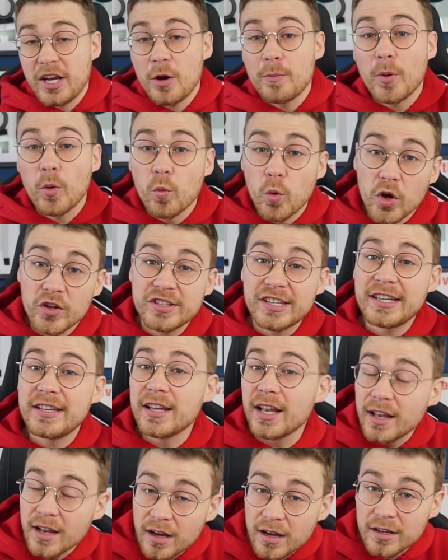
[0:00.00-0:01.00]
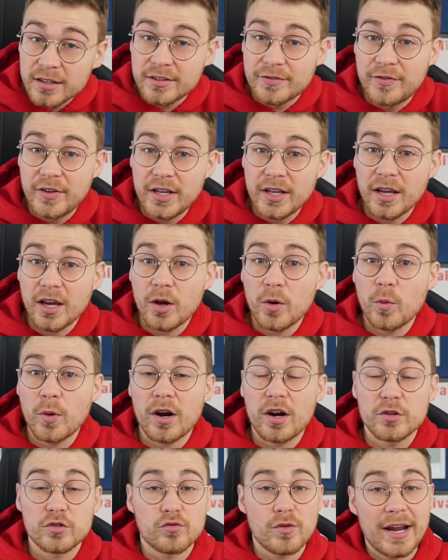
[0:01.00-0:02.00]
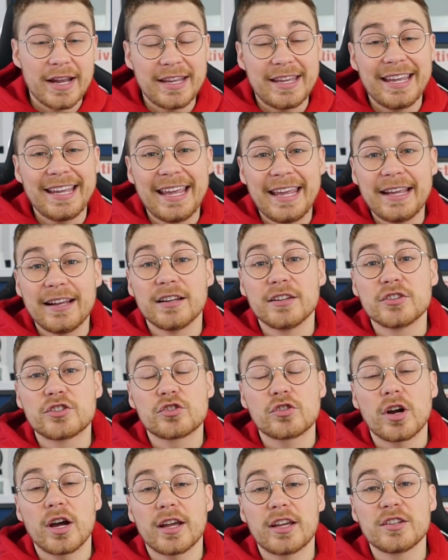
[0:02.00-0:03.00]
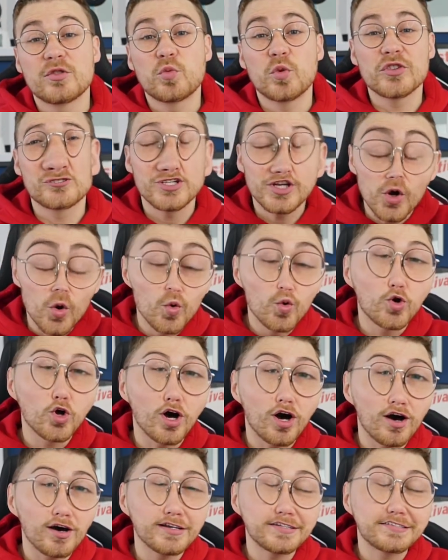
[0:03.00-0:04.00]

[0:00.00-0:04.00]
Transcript: but was in the last video where I was ranking England strikers, was the Allcott eye